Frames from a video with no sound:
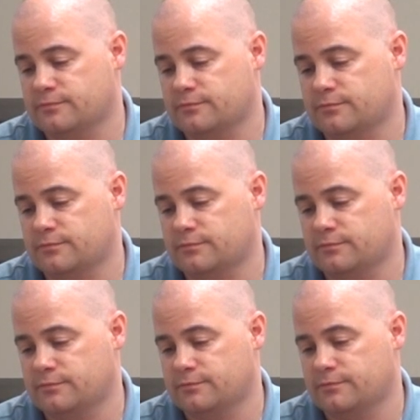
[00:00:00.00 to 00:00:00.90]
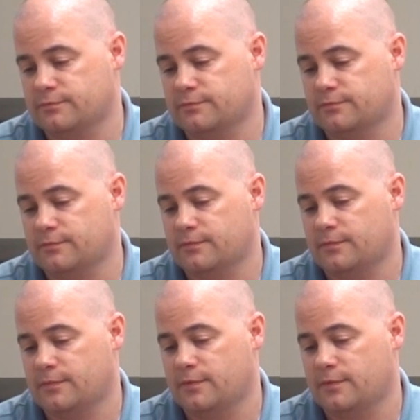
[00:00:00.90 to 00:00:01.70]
(no one is talking)